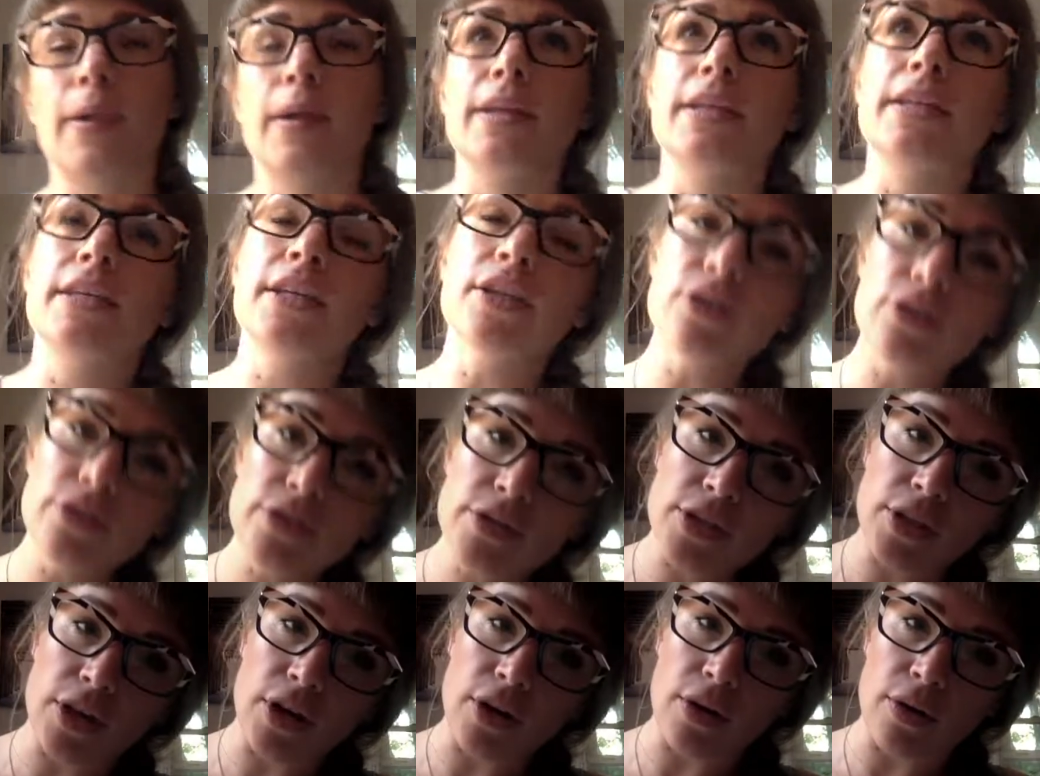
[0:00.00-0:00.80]

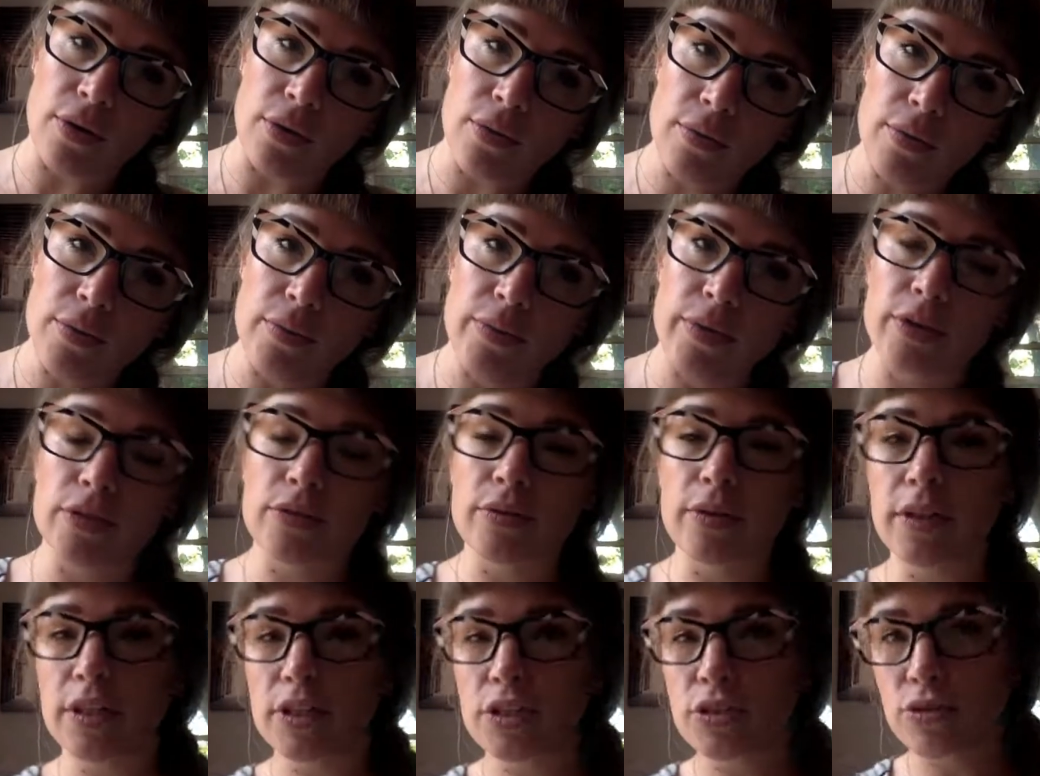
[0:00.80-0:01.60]
Years ago, when we were
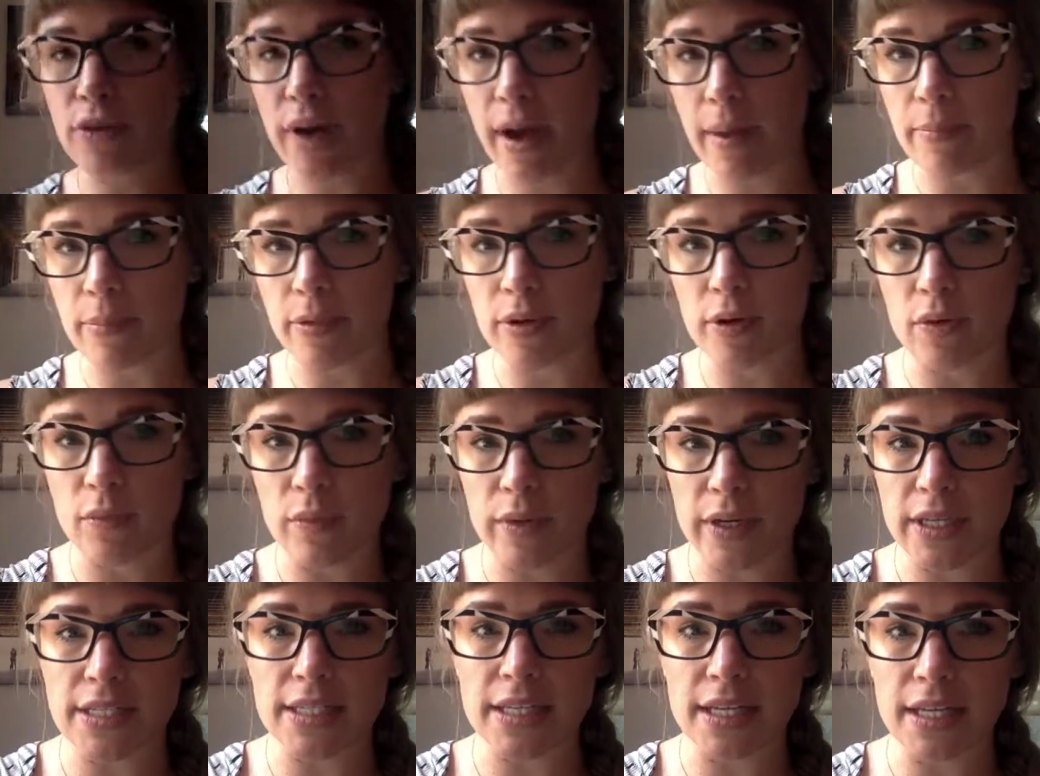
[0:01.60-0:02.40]
doing the scrapbook,
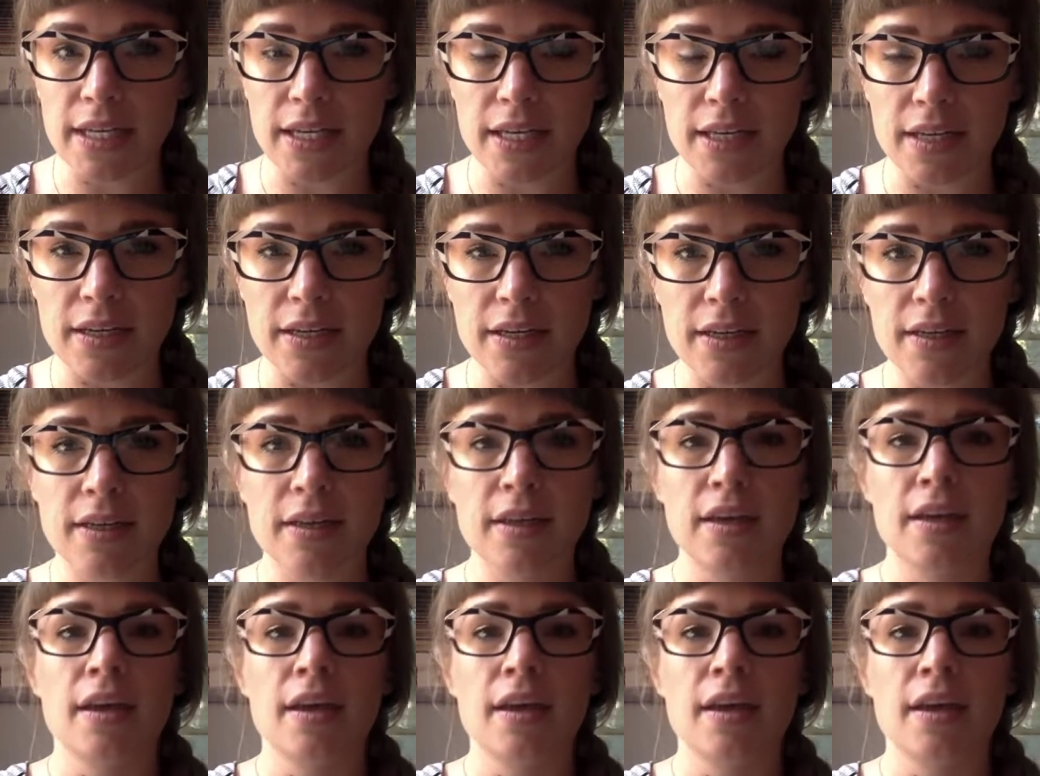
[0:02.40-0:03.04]
we did